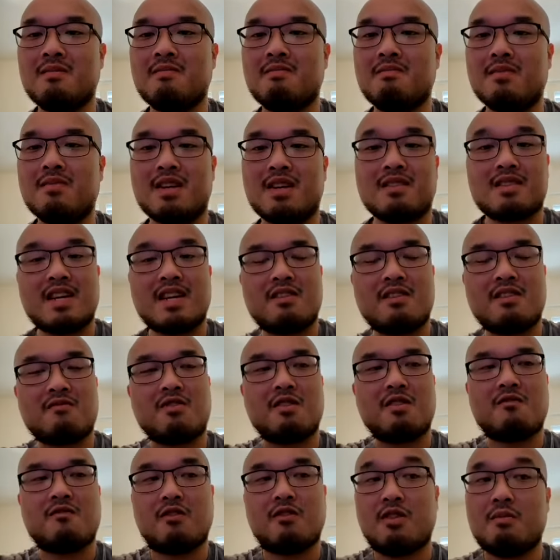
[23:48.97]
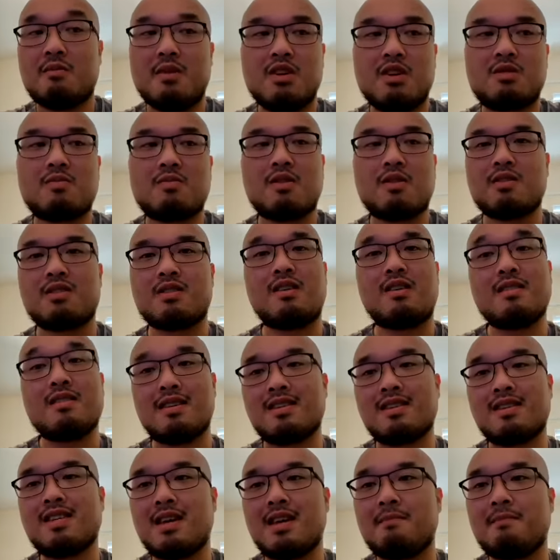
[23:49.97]
Because everyone, for the most part, is on the
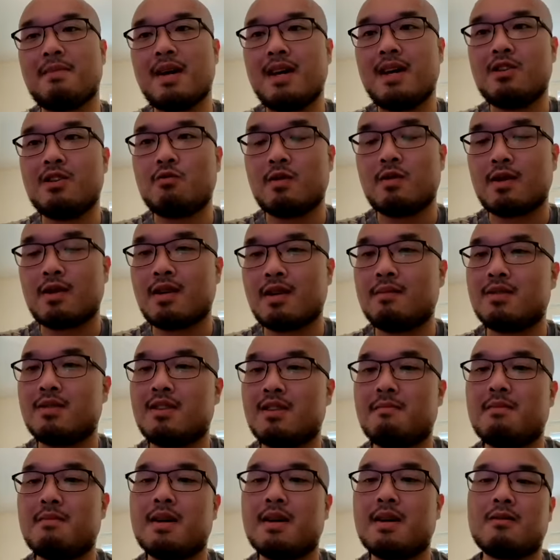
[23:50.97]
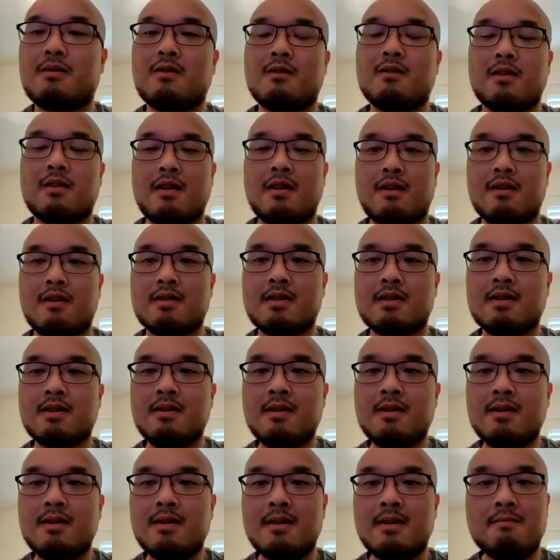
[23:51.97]
same page when it comes to medical knowledge,
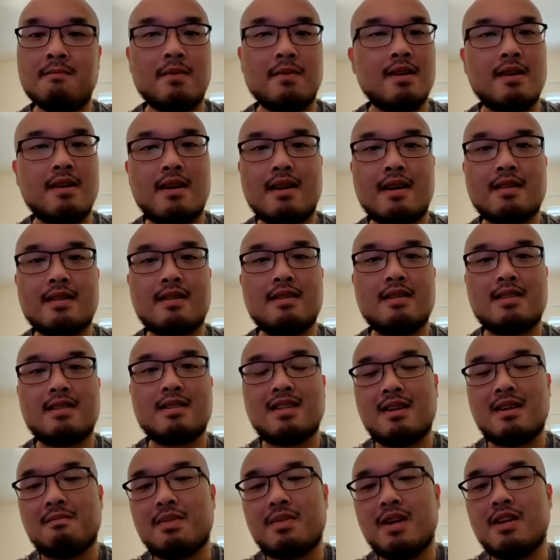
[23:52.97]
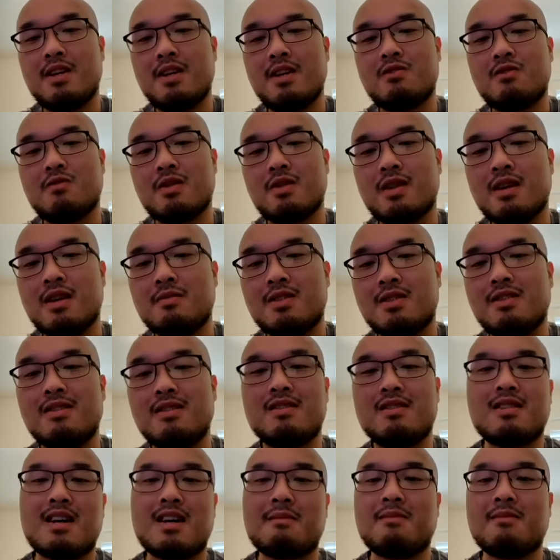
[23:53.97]
but not the same page when it comes to the
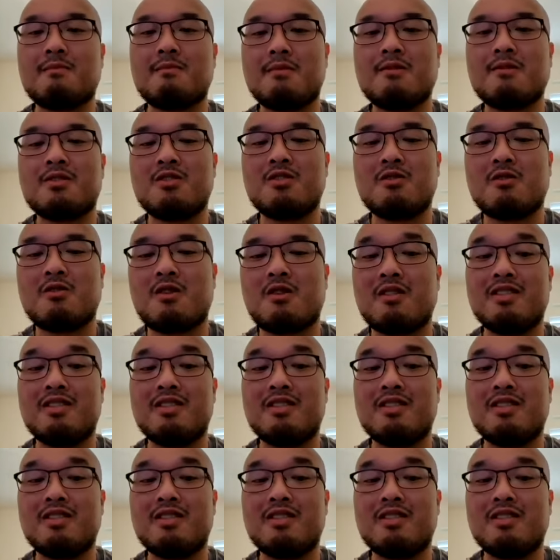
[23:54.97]
type of person you are.